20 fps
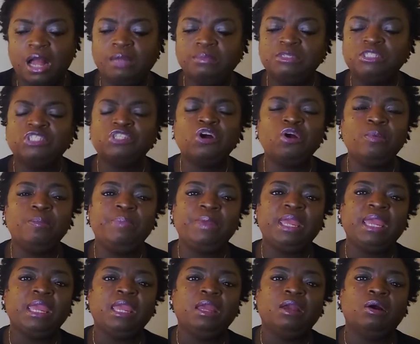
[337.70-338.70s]
I'm so
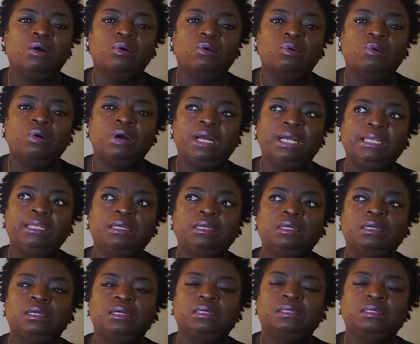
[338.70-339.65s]
big on